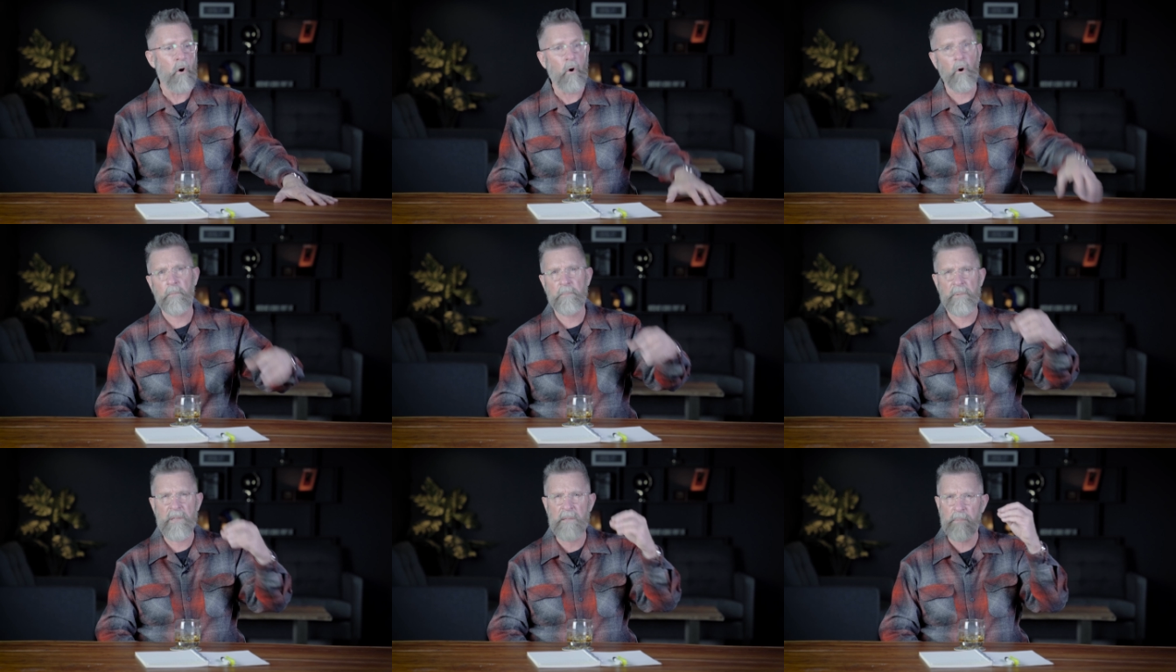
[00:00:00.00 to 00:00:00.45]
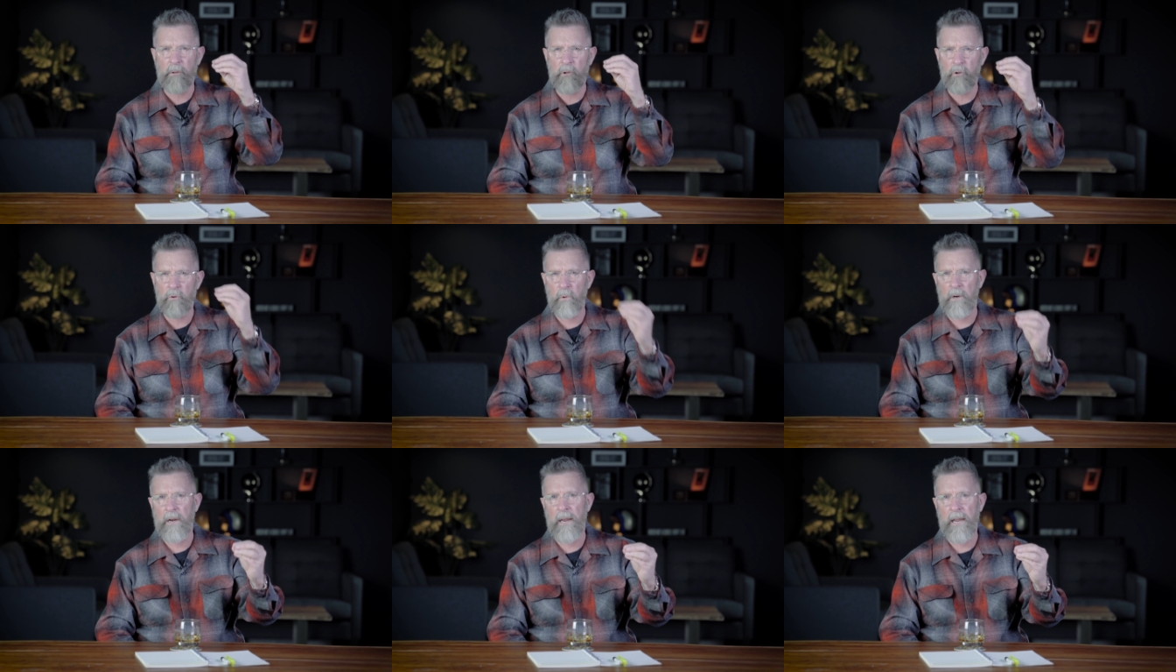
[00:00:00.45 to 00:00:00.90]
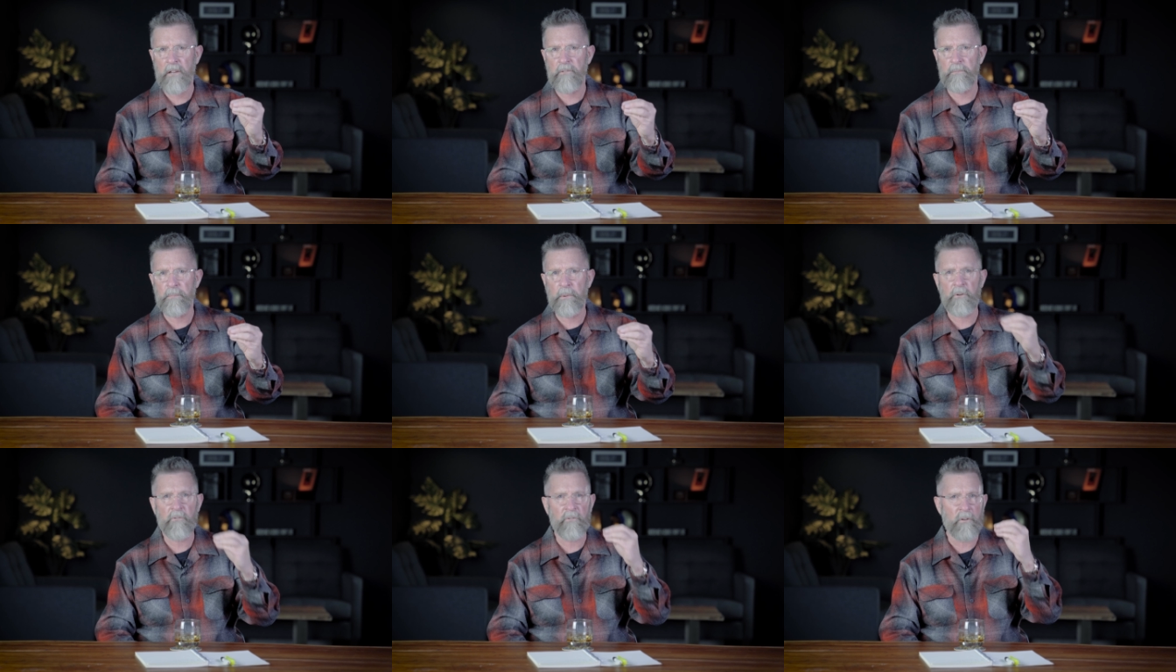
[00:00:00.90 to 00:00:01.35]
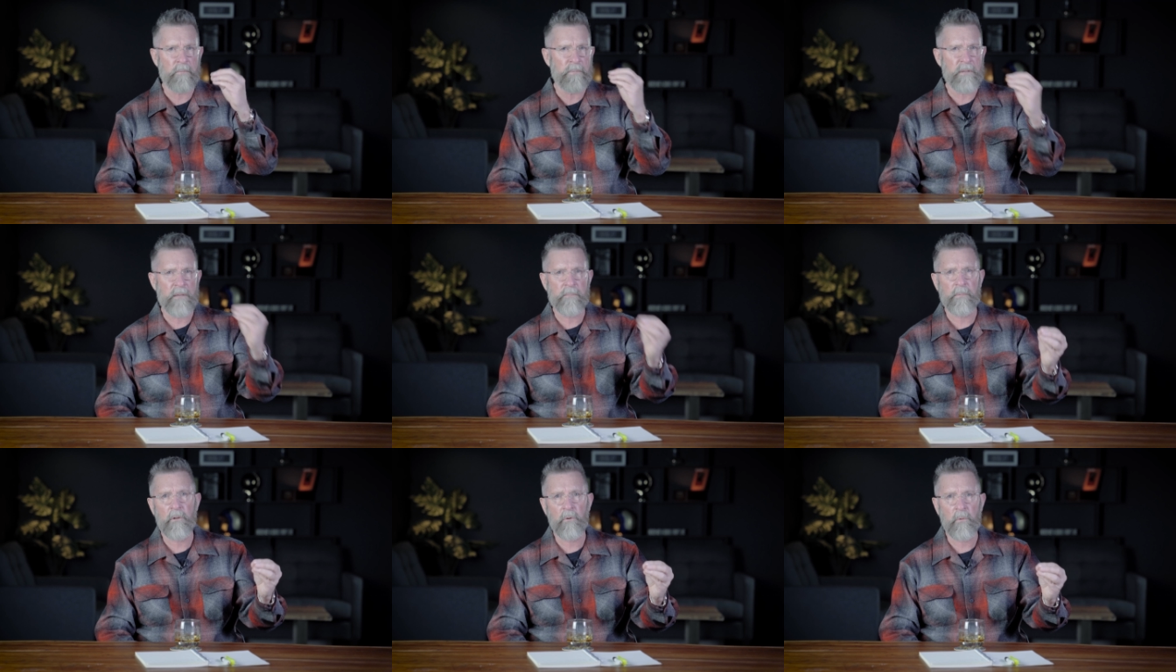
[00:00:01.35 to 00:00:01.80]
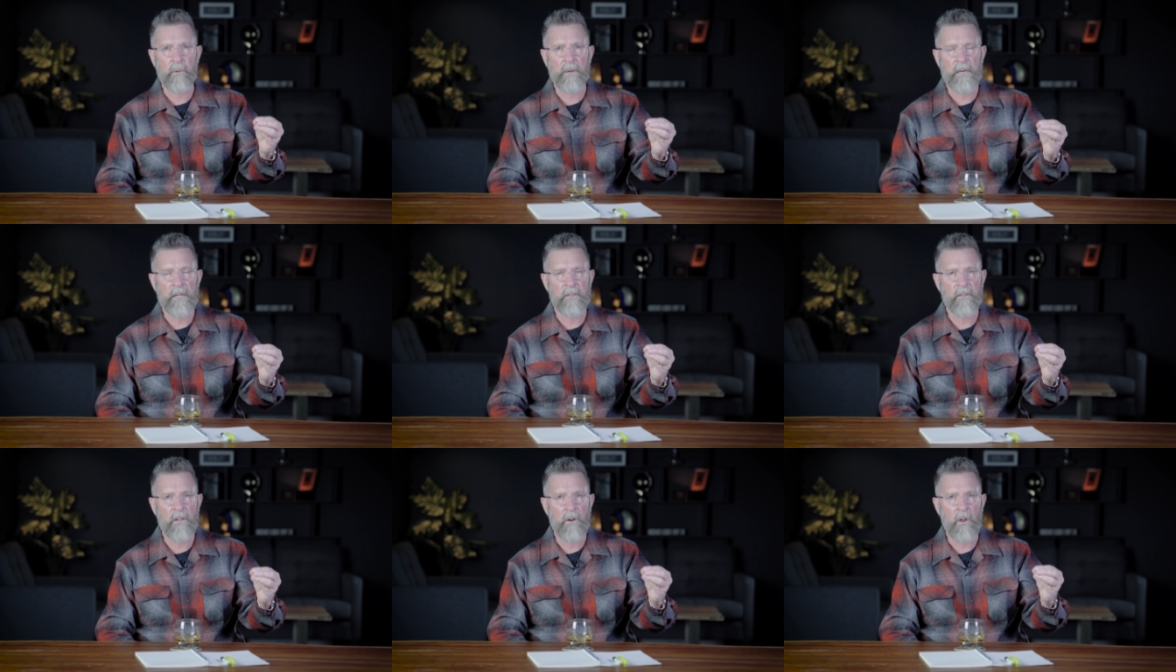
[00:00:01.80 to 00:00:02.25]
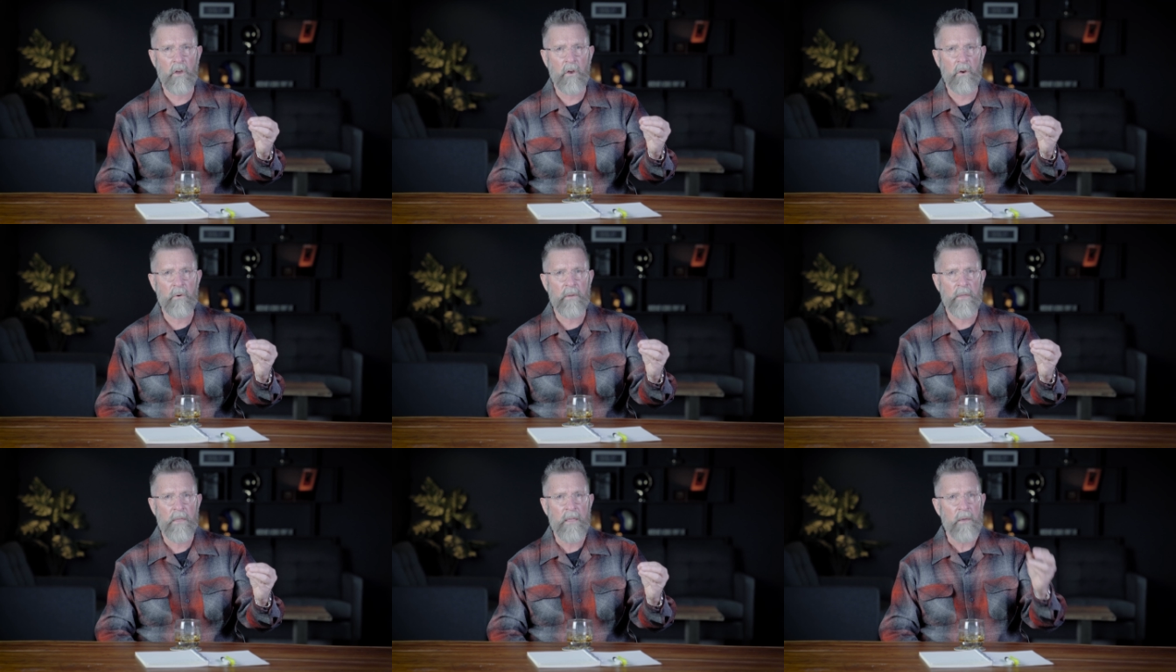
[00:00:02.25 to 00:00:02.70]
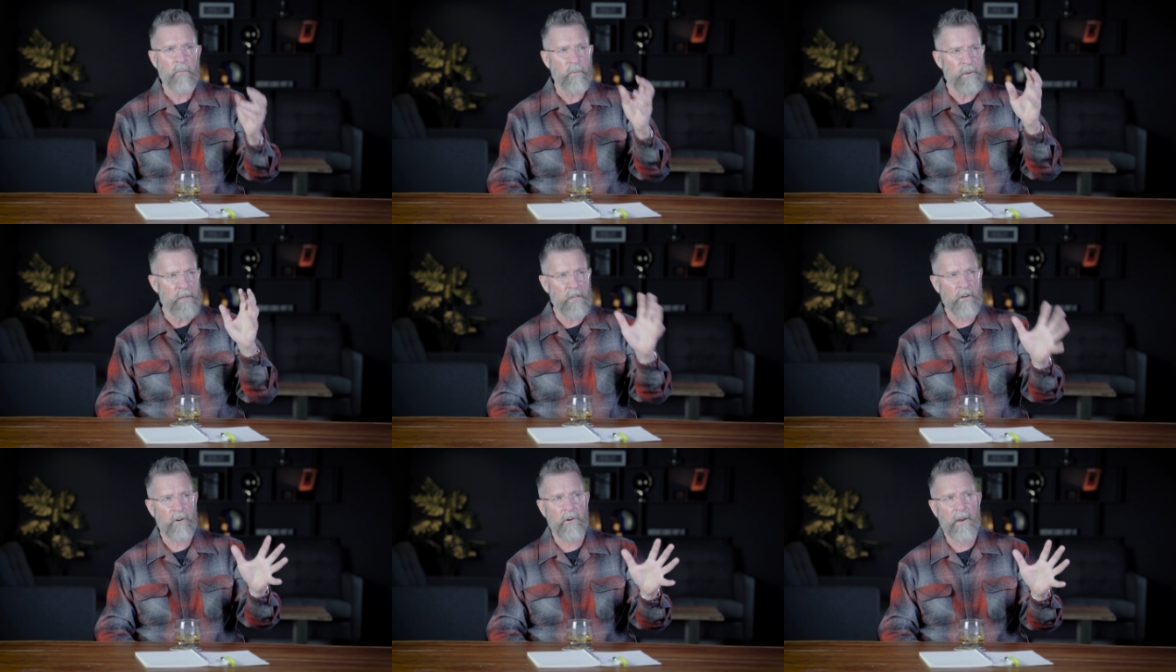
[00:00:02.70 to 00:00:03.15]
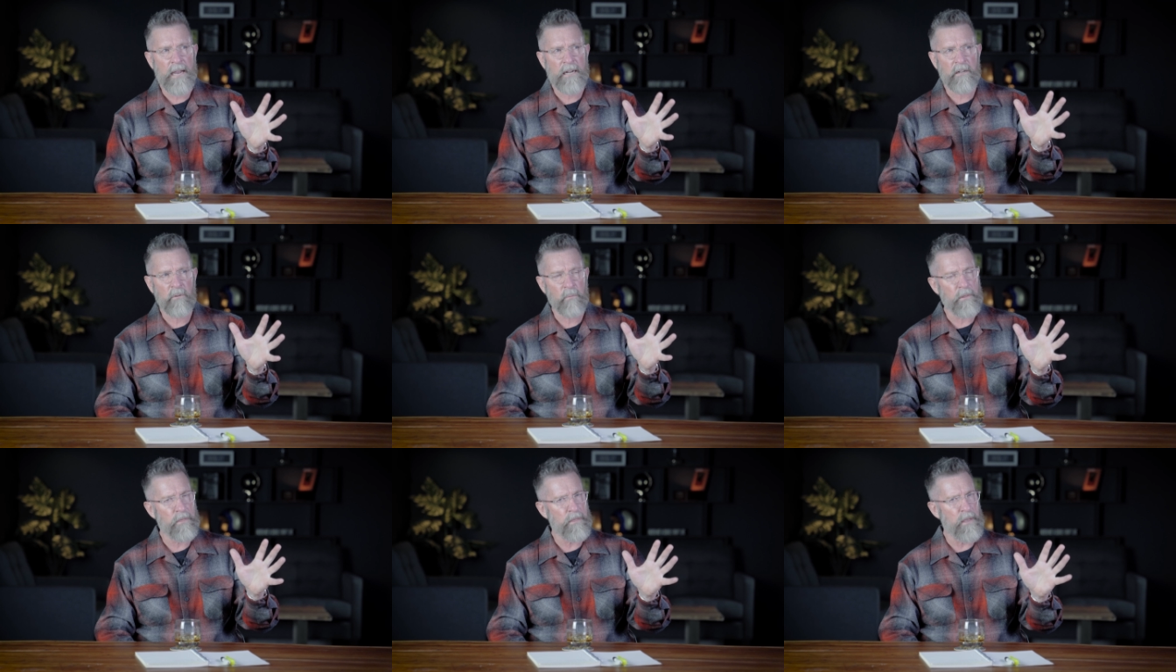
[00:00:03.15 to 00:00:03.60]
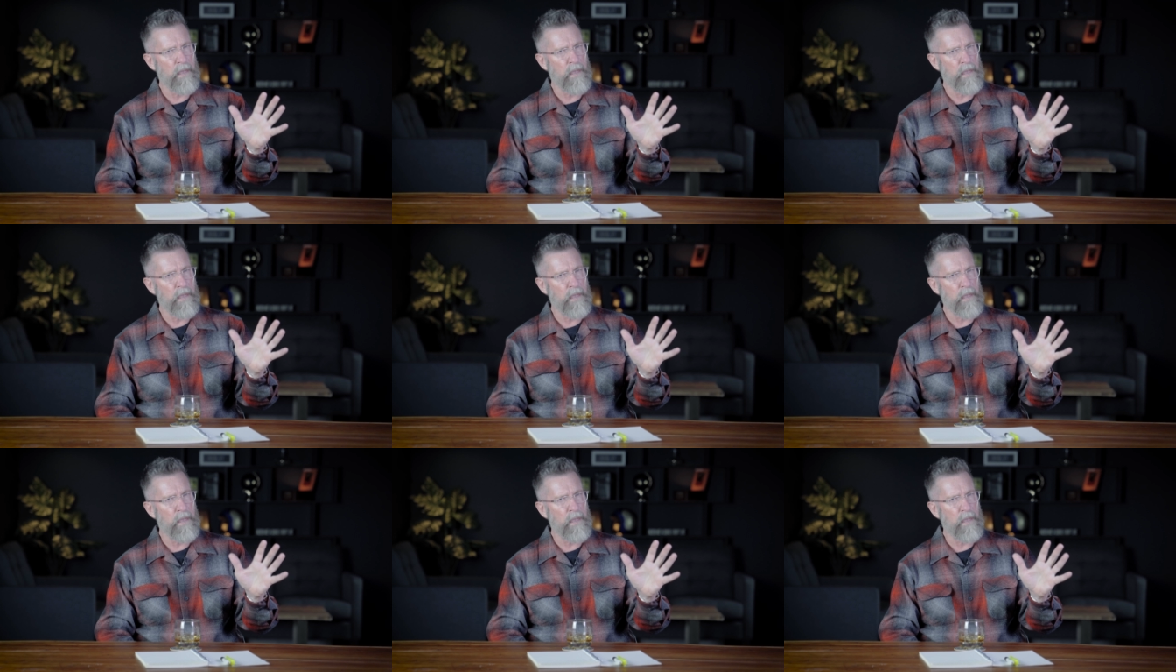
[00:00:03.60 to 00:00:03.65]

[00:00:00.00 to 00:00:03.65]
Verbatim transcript: or people who were experts and people who were in the know, we interacted with